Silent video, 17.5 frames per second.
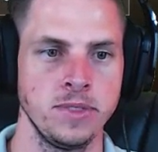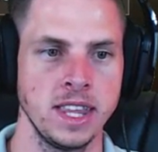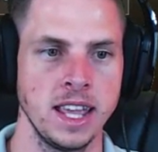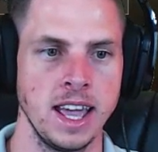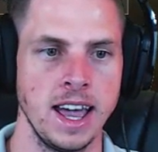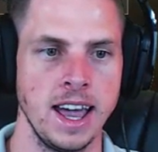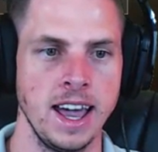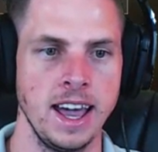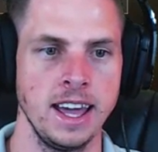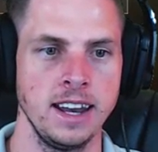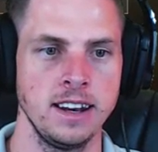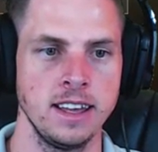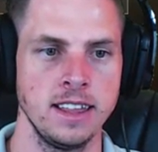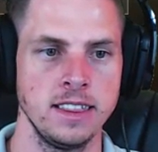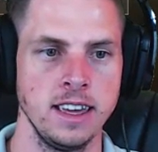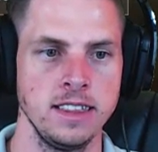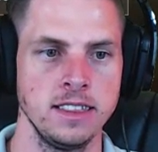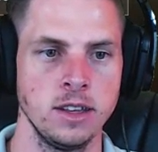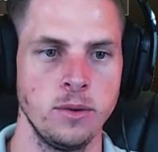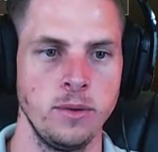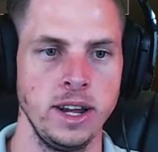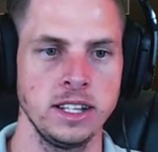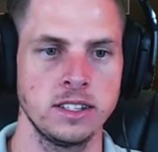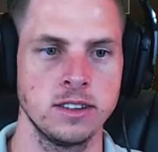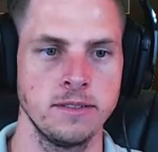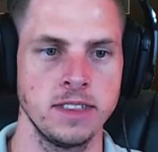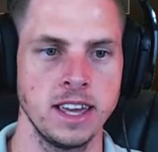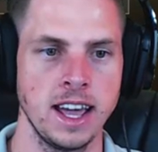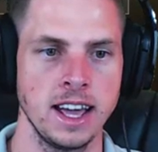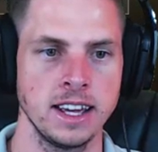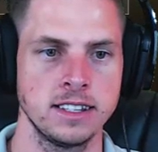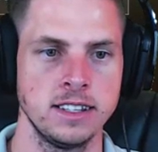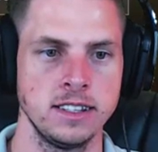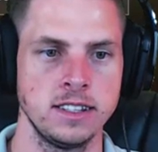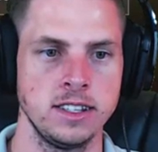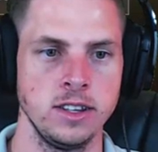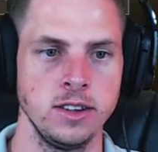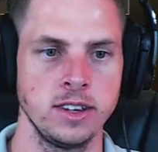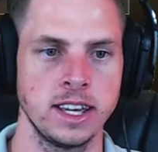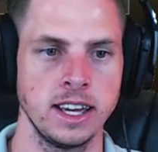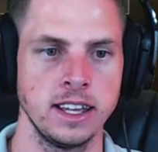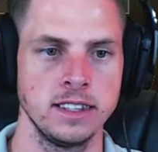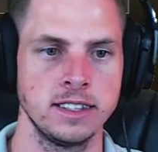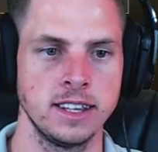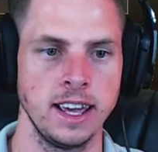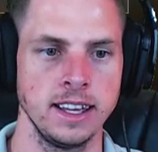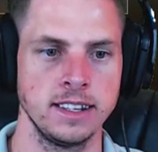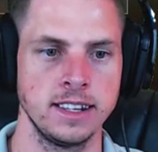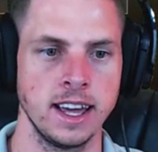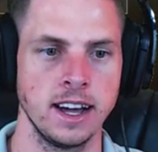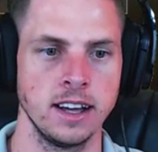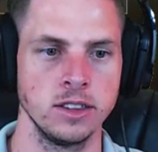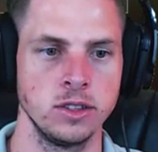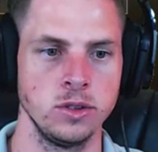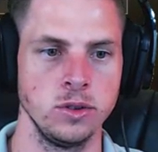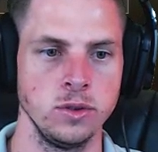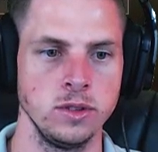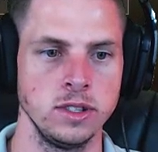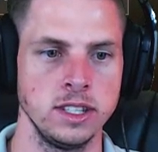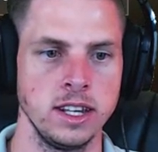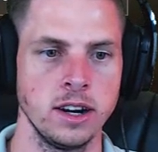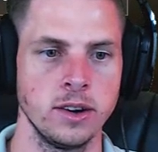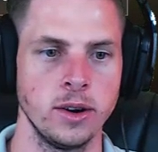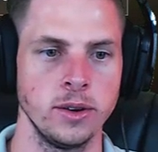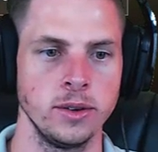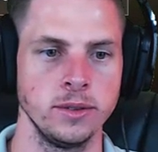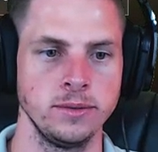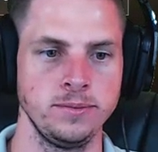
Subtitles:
And then the rest of the axis you can take down to 0.